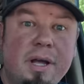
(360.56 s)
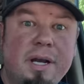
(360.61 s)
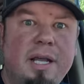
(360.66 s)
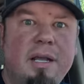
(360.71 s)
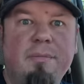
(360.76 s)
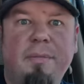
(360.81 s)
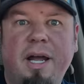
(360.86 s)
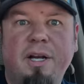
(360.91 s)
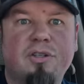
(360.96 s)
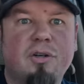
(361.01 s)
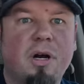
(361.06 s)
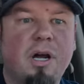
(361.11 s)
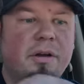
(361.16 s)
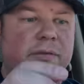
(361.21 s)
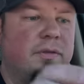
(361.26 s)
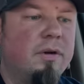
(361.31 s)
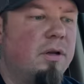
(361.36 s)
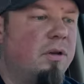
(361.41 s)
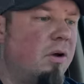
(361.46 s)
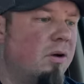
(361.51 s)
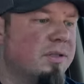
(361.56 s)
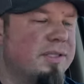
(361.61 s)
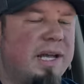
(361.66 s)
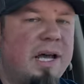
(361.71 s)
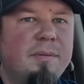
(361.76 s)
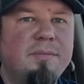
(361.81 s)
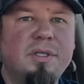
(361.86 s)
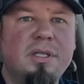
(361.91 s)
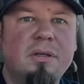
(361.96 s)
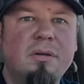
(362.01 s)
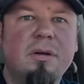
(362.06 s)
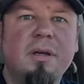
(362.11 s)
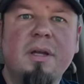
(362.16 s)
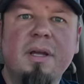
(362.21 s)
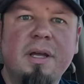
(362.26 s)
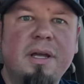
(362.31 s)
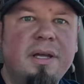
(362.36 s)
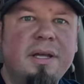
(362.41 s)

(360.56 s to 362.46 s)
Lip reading: one in my truck for a long time too.